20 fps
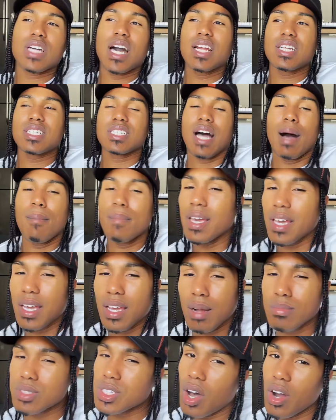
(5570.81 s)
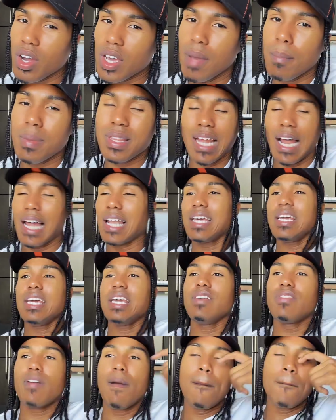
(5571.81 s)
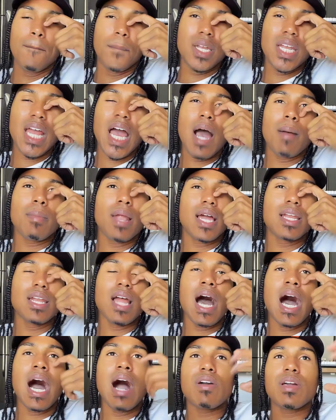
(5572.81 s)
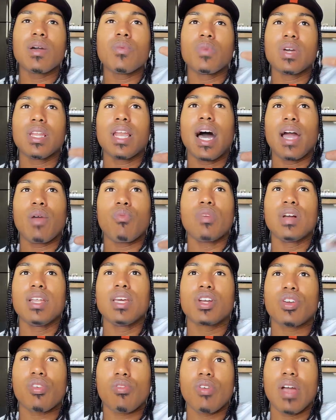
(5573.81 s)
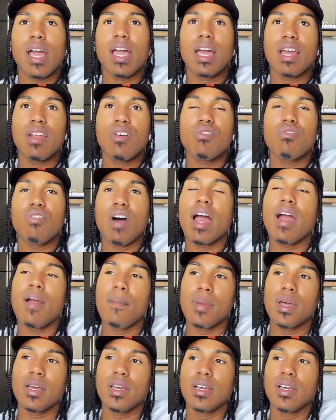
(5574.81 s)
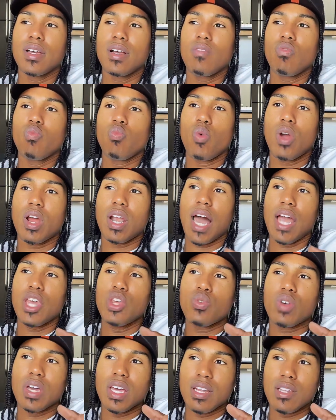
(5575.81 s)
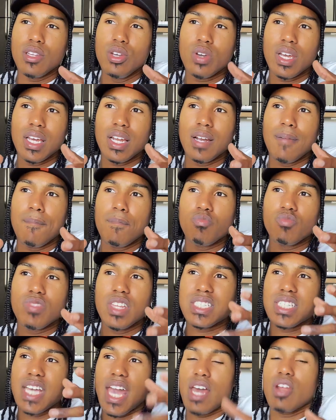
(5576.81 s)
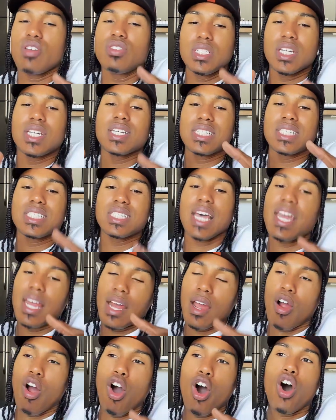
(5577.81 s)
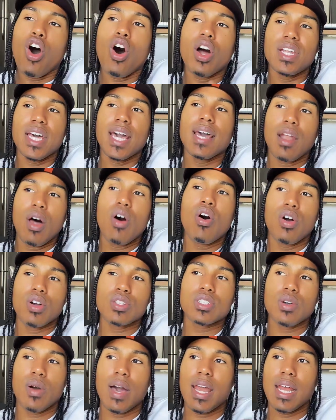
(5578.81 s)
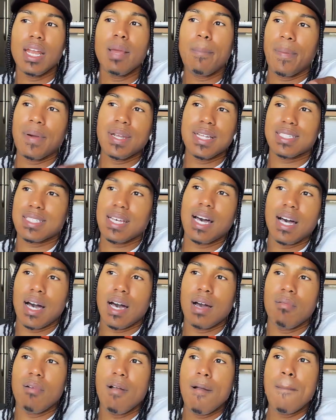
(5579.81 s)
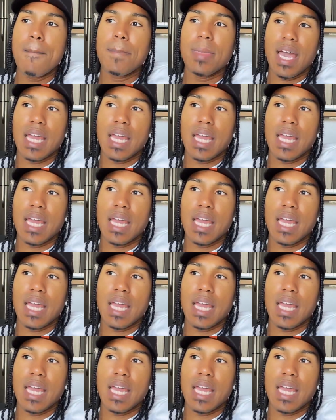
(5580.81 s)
before, it was kind of just, I'm in here, I'm talking, but then I leave. But now I'm like, nah, how can we like really create an environment where like you can, this energy could stay there all day long. So at any point in